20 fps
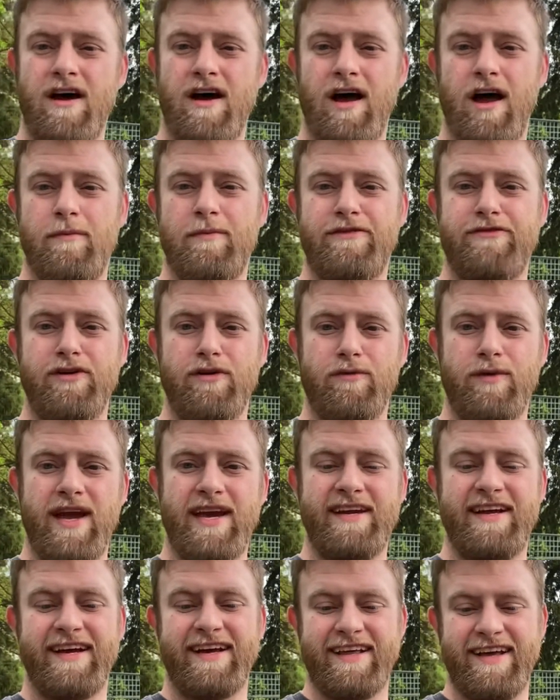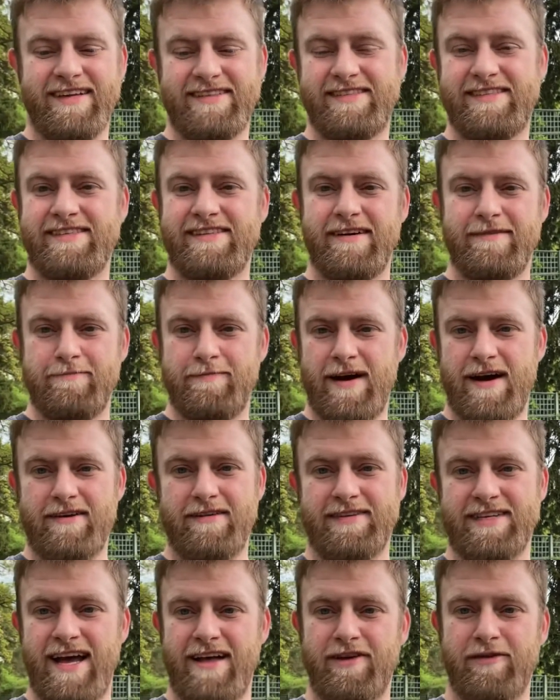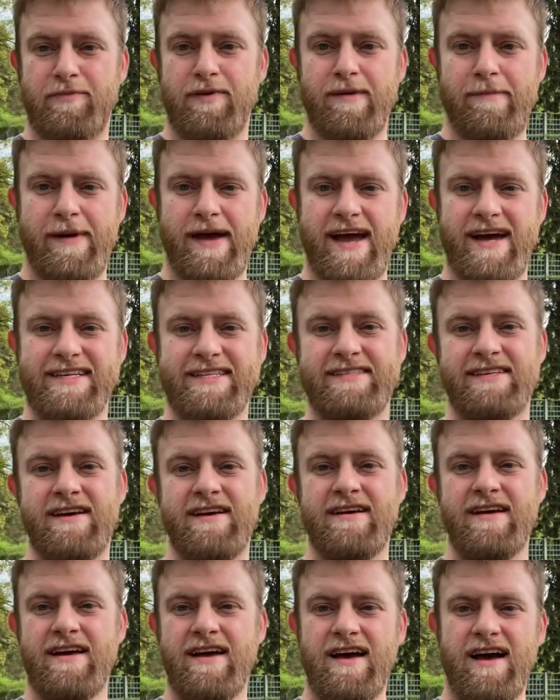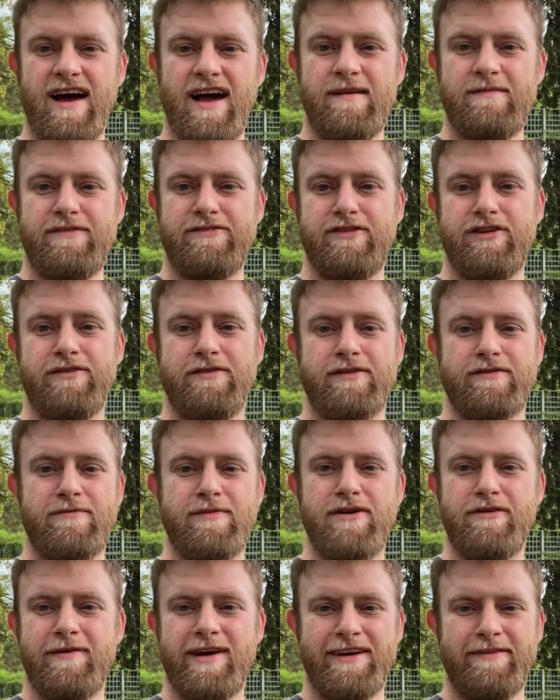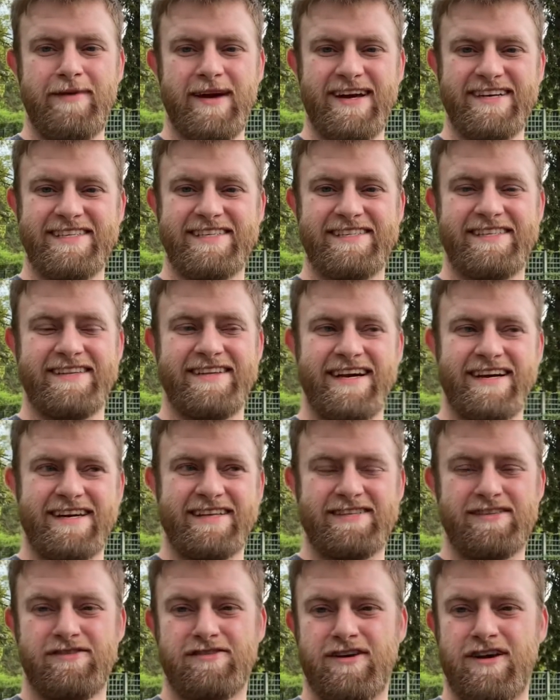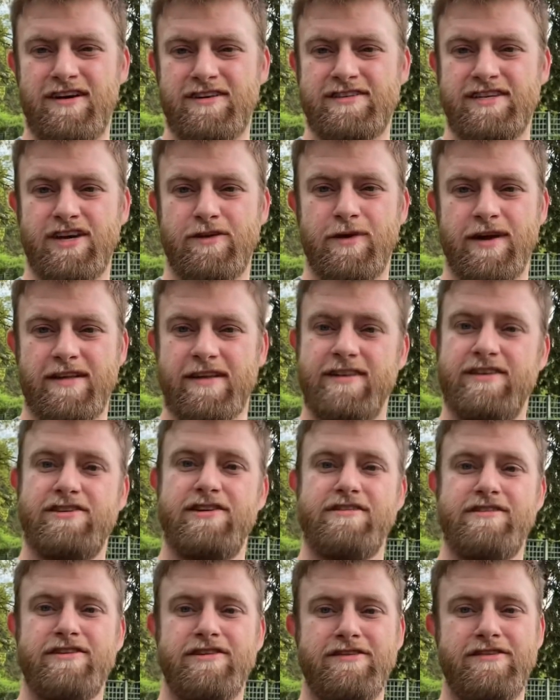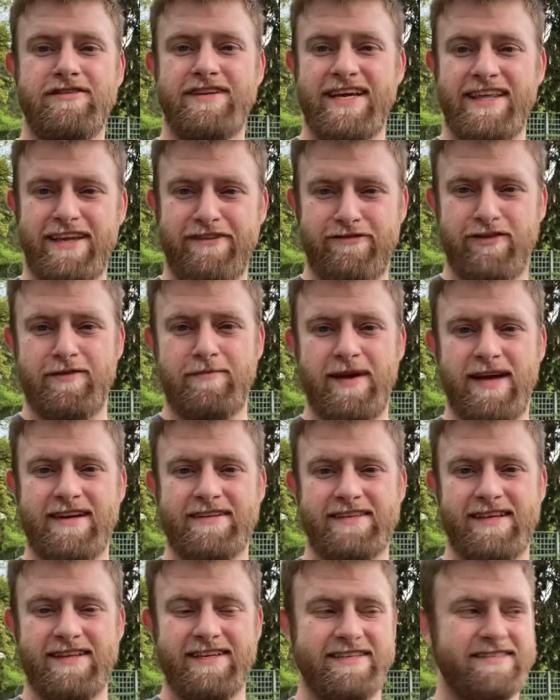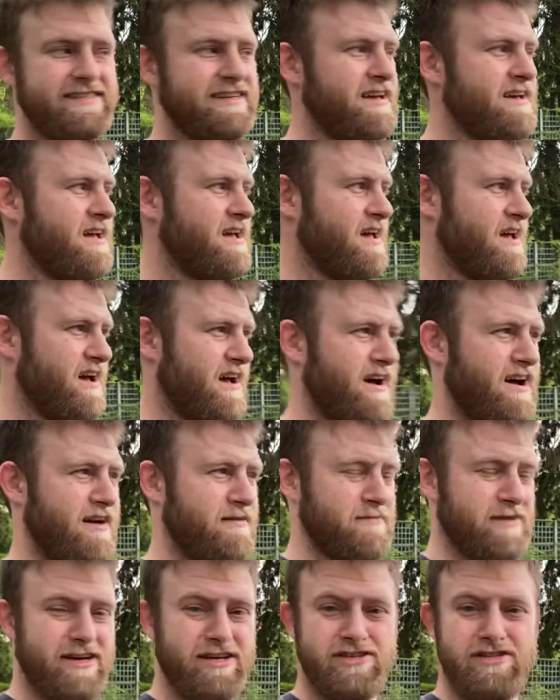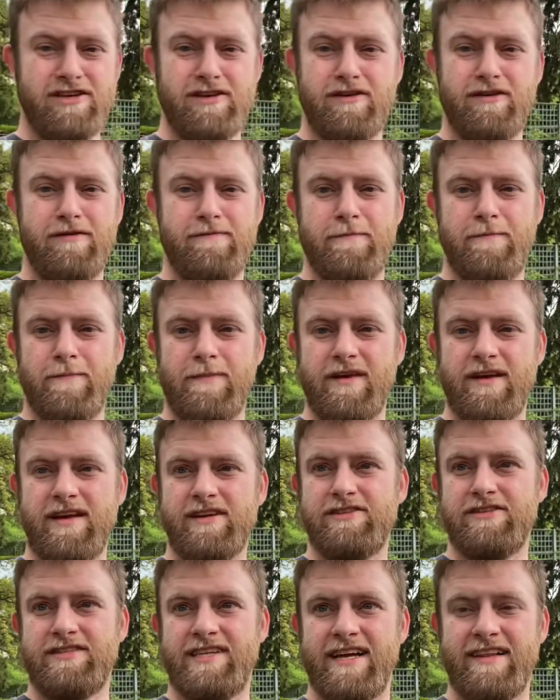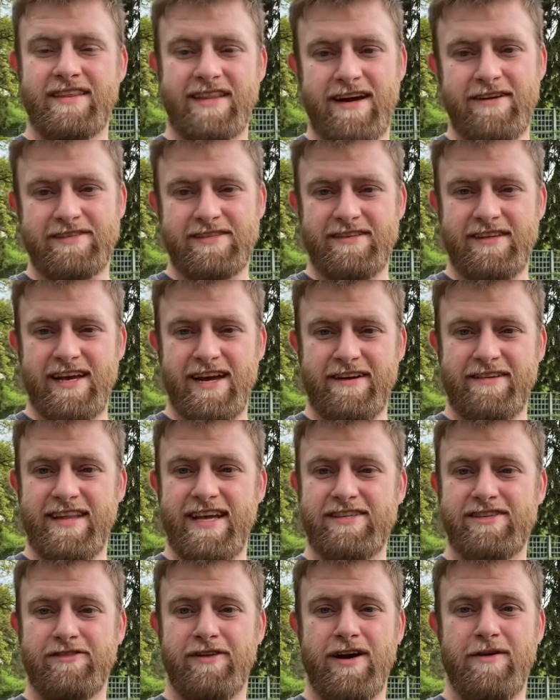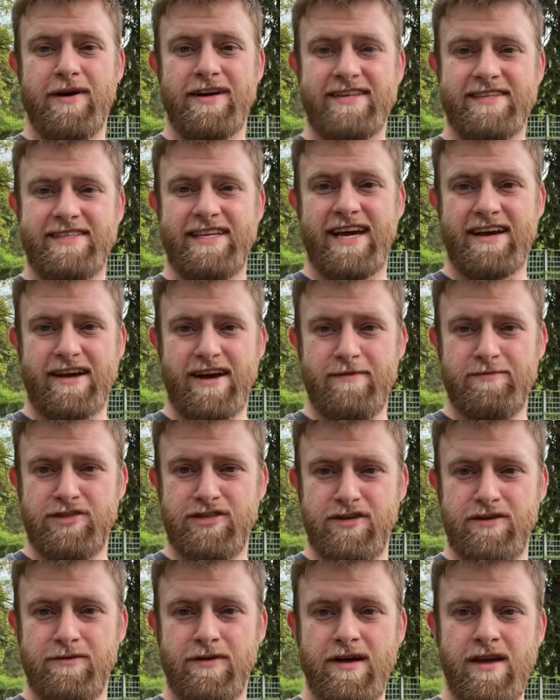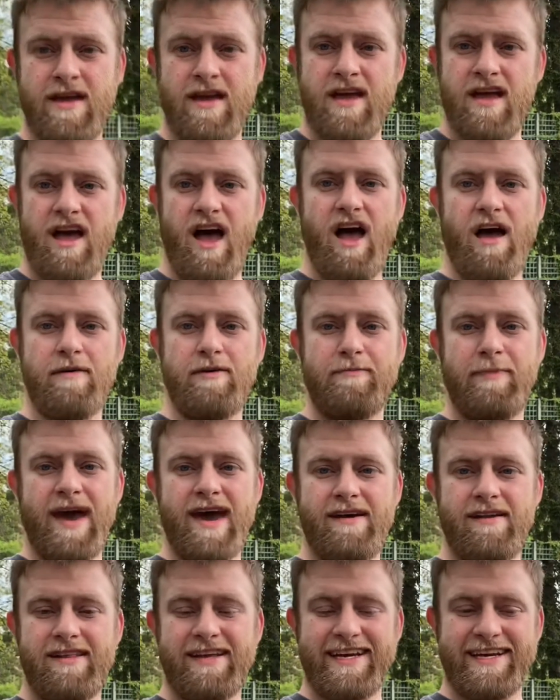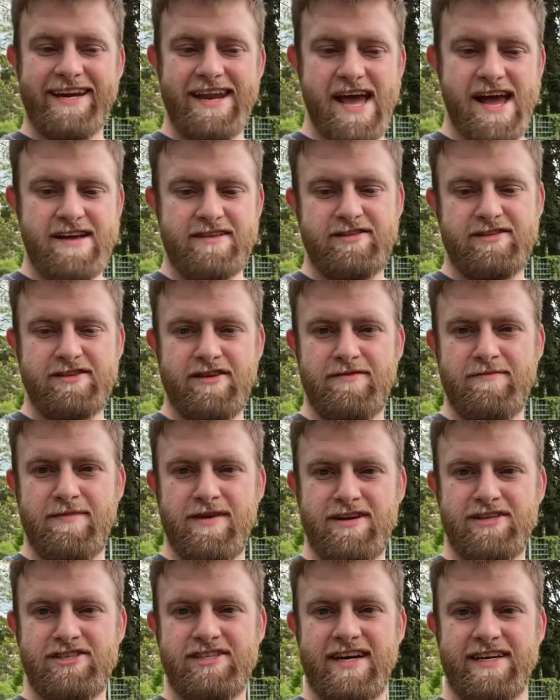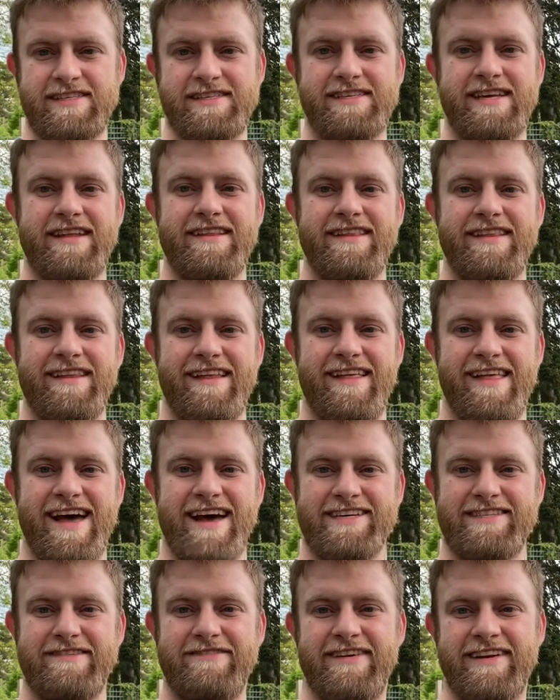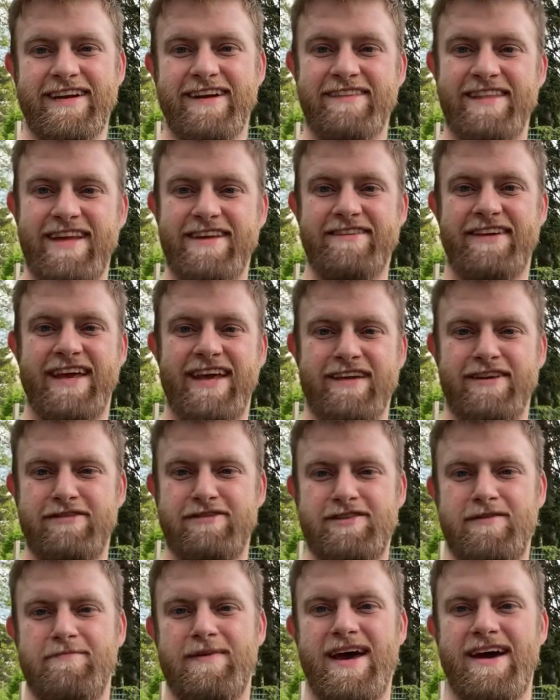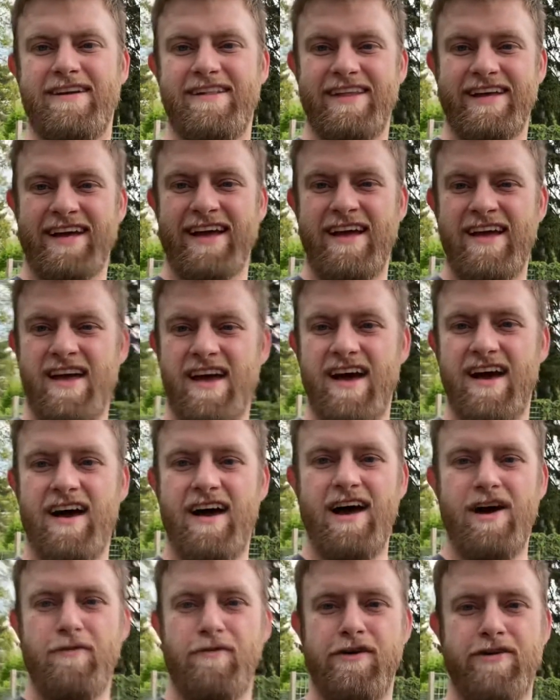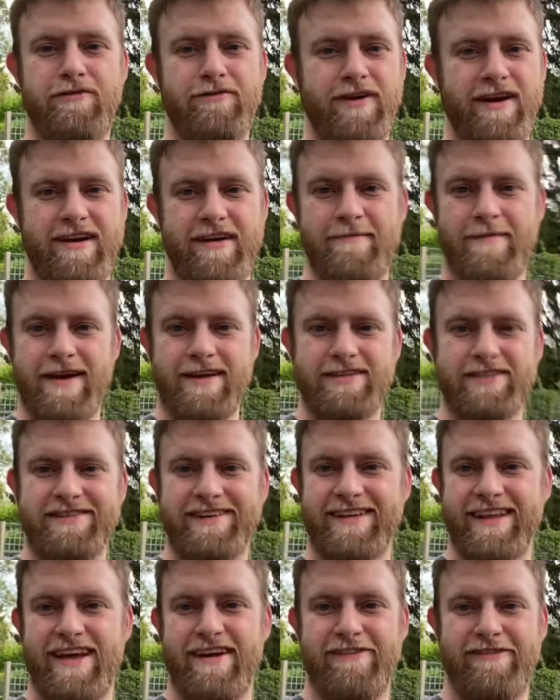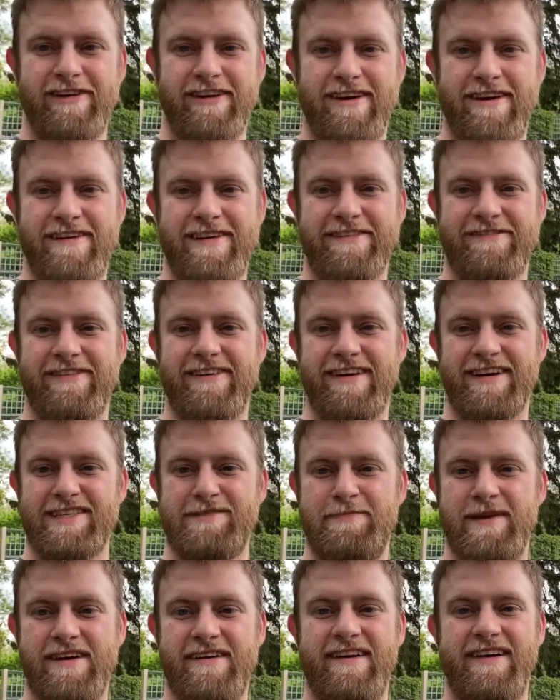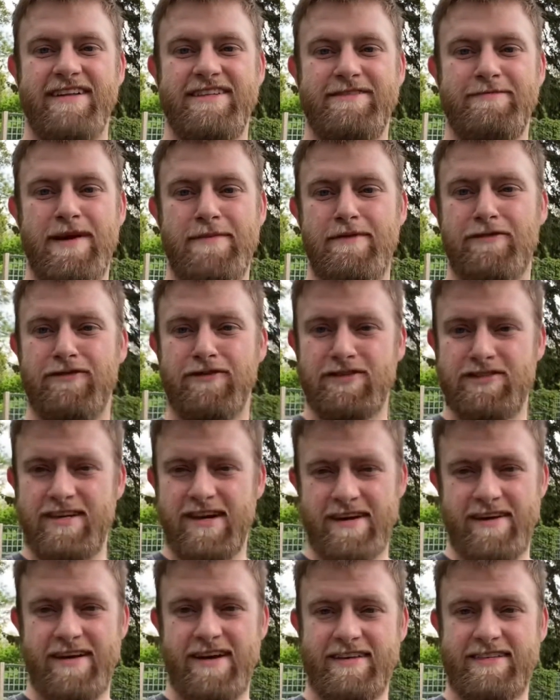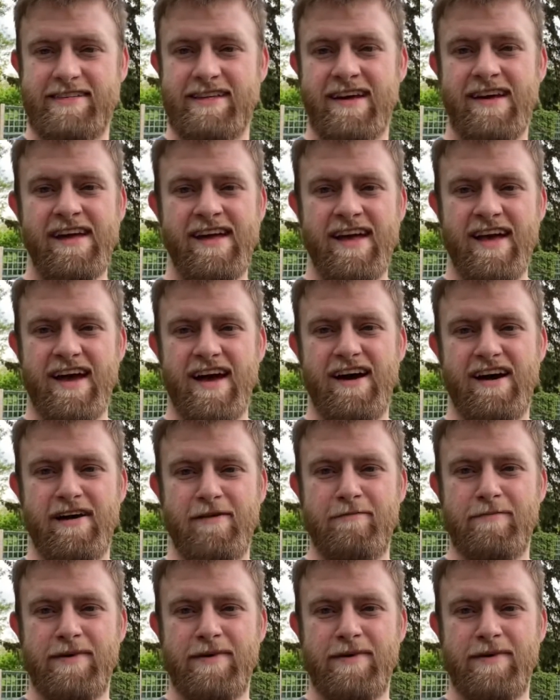If you're raiding, that's about $1 per pass. If you're doing remote raid passes, and that gets a little costly quickly. So you can do your daily free pass at least, get your 10,000 there, and that's a great way to stack up too. And battling, not so much. I said in the last video that you can do some battling. Wouldn't recommend doing that if you're going for experience, maybe for Stardust, but